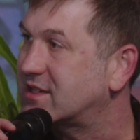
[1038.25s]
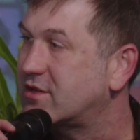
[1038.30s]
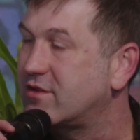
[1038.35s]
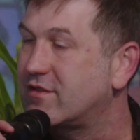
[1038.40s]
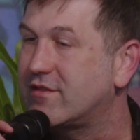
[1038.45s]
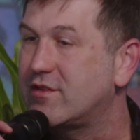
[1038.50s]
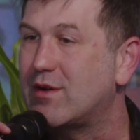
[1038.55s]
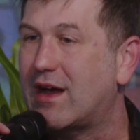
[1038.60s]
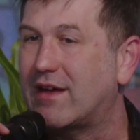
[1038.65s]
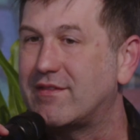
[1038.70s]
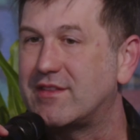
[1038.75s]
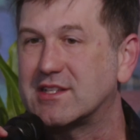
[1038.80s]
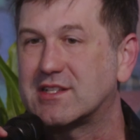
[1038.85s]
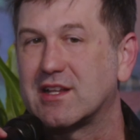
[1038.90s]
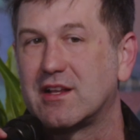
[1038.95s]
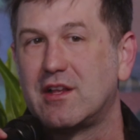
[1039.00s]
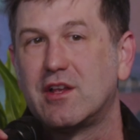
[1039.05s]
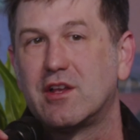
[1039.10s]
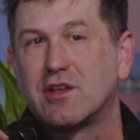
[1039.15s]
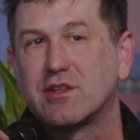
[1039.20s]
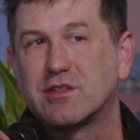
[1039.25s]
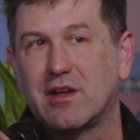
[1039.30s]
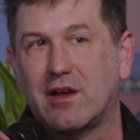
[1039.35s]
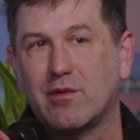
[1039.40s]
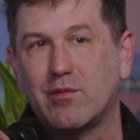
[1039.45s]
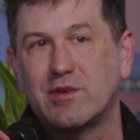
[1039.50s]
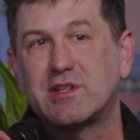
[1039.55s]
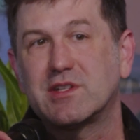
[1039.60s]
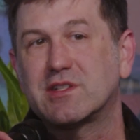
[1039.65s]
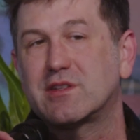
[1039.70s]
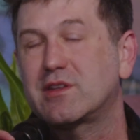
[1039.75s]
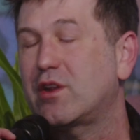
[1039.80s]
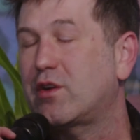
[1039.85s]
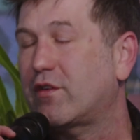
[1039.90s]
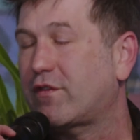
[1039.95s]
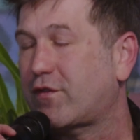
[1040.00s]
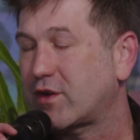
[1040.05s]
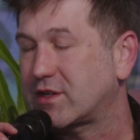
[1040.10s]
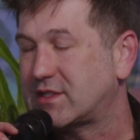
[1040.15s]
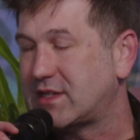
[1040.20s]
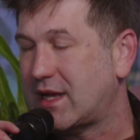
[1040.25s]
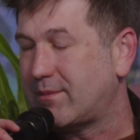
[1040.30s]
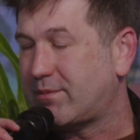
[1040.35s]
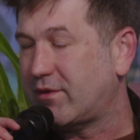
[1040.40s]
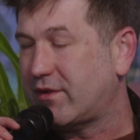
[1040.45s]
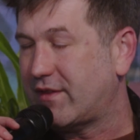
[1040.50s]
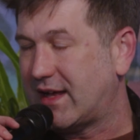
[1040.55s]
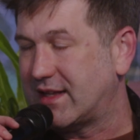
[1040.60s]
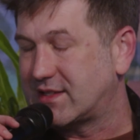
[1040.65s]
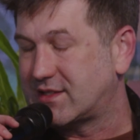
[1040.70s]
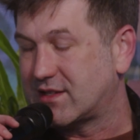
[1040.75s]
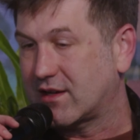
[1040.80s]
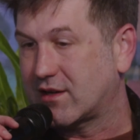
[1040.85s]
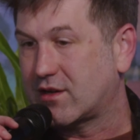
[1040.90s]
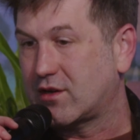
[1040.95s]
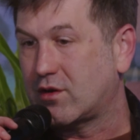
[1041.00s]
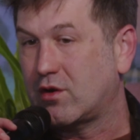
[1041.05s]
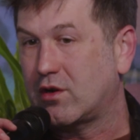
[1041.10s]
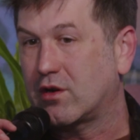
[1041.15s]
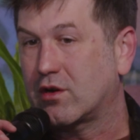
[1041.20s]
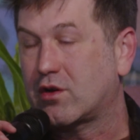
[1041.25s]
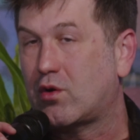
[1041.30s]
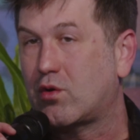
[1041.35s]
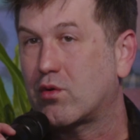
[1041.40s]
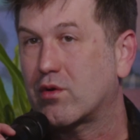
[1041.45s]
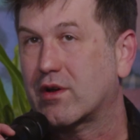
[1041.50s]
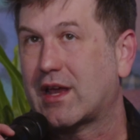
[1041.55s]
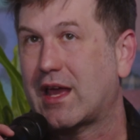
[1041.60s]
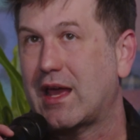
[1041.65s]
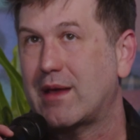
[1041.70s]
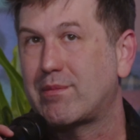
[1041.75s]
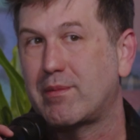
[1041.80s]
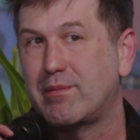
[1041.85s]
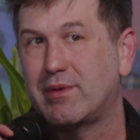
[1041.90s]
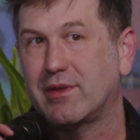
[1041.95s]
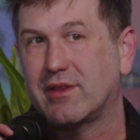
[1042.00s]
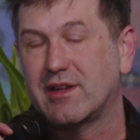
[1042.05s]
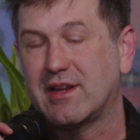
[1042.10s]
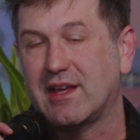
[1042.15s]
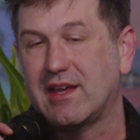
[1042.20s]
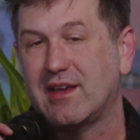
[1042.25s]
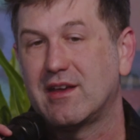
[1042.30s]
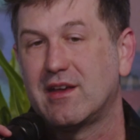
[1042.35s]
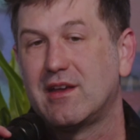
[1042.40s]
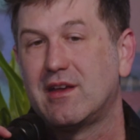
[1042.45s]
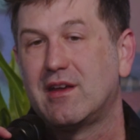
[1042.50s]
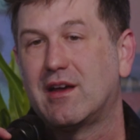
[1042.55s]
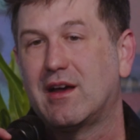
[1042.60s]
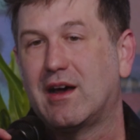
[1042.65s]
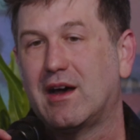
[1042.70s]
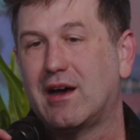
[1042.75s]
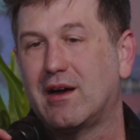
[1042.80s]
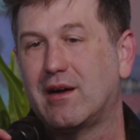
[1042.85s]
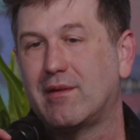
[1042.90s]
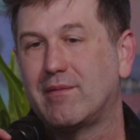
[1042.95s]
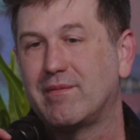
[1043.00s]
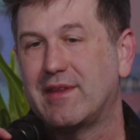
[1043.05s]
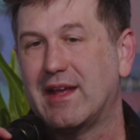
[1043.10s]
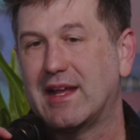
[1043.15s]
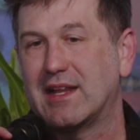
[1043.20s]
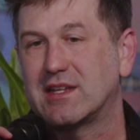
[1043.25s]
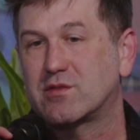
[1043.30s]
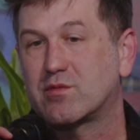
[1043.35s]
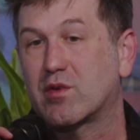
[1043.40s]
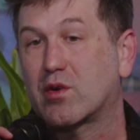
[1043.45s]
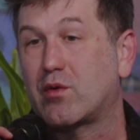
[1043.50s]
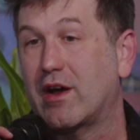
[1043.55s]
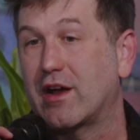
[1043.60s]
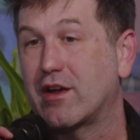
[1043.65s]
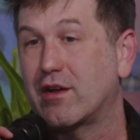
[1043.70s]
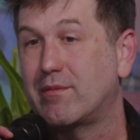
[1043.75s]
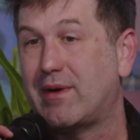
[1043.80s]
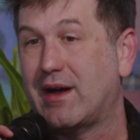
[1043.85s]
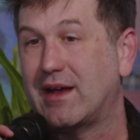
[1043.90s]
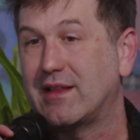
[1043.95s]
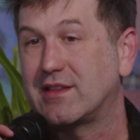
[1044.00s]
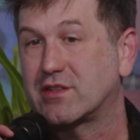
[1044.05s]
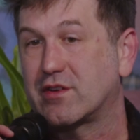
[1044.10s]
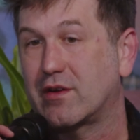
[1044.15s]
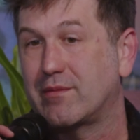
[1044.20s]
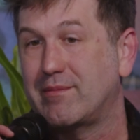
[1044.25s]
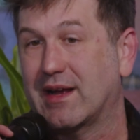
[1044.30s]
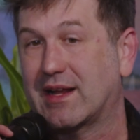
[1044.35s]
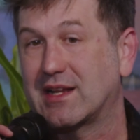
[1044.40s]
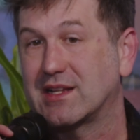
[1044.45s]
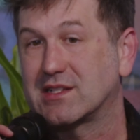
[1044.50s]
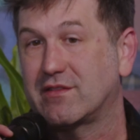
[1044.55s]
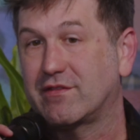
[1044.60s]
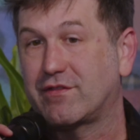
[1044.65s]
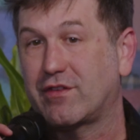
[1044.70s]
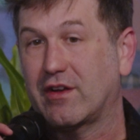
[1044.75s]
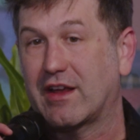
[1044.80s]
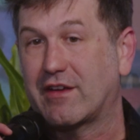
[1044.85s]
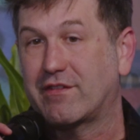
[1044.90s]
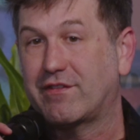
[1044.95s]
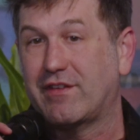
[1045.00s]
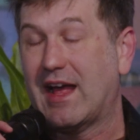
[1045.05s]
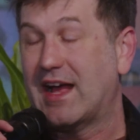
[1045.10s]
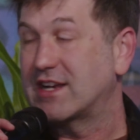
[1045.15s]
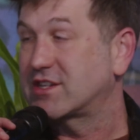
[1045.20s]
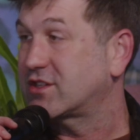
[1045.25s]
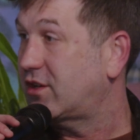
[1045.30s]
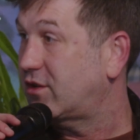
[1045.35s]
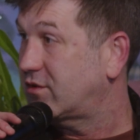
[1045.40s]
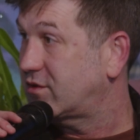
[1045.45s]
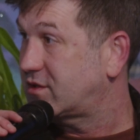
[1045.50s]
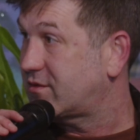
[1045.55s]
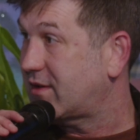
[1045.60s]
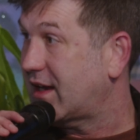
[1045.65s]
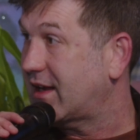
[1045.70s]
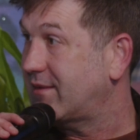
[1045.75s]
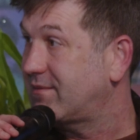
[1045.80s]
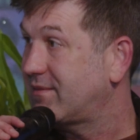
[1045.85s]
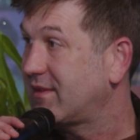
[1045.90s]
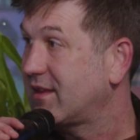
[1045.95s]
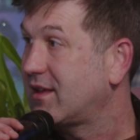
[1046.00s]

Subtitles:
So you have this, so which is, for example, that's a core capability that's required by the sort of mechanism for like flash loans, right?